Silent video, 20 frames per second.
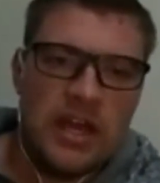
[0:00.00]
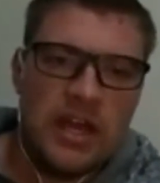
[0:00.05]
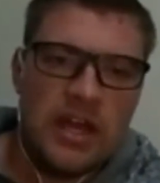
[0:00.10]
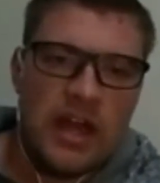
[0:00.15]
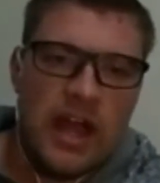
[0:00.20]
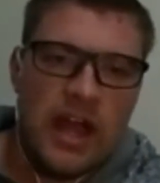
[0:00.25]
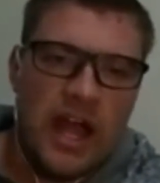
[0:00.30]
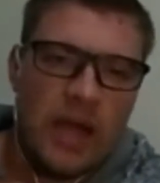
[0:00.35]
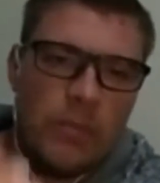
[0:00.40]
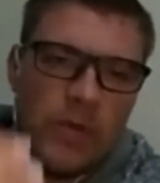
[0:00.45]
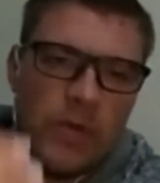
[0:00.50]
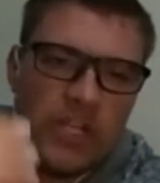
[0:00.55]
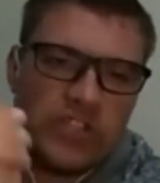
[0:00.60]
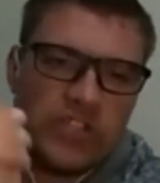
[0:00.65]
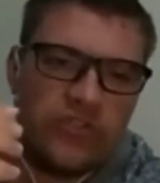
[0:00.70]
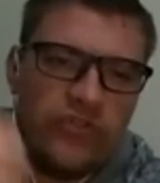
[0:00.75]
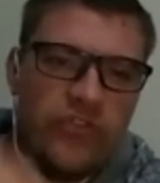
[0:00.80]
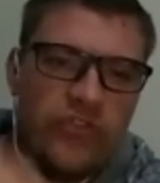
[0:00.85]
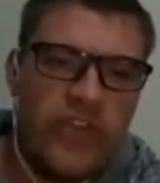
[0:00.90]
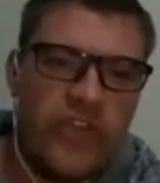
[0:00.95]
how much
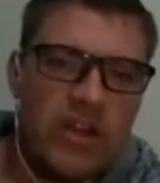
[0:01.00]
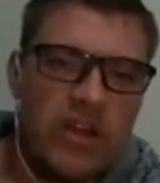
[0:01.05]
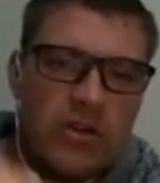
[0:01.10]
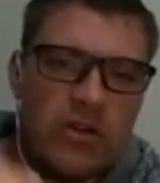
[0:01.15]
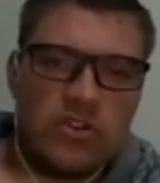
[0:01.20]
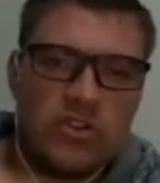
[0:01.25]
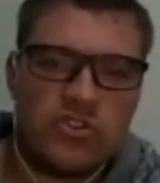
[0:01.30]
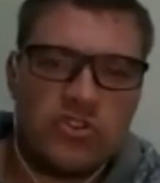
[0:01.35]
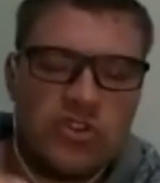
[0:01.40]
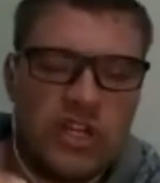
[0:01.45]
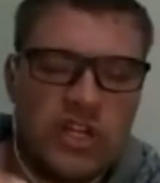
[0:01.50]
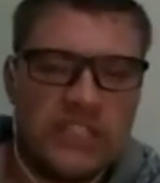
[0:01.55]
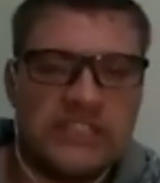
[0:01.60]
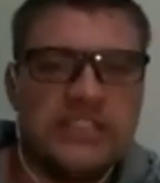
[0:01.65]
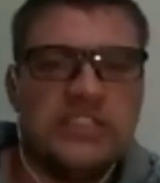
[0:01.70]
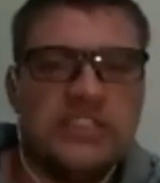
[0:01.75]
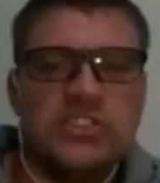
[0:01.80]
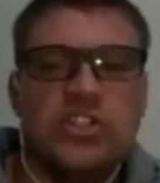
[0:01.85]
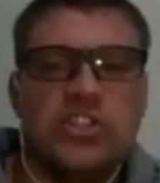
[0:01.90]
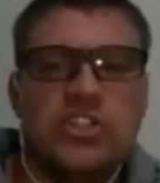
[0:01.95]
Pharaoh
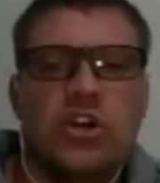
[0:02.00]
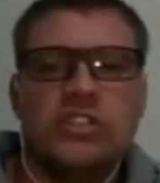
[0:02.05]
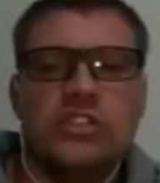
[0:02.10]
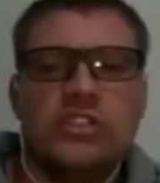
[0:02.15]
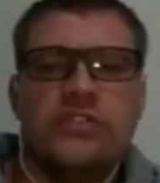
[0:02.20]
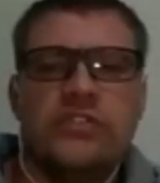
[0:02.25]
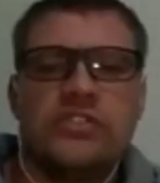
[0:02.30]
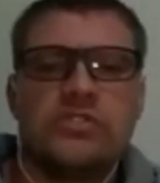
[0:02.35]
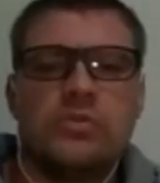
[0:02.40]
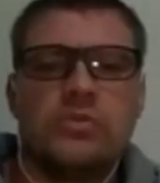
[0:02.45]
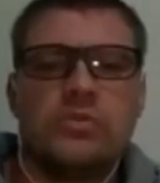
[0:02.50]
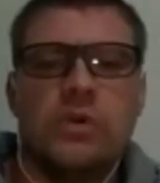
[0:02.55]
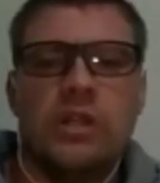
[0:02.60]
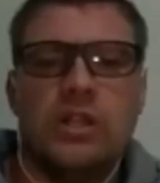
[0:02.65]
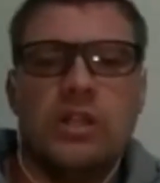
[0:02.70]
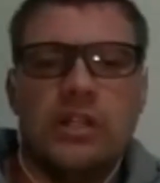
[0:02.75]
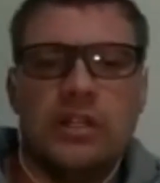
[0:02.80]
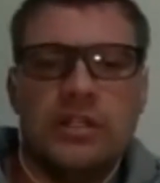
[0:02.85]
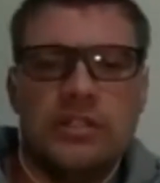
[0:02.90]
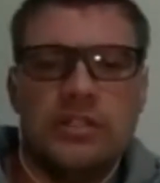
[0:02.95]
trusted Joseph as well.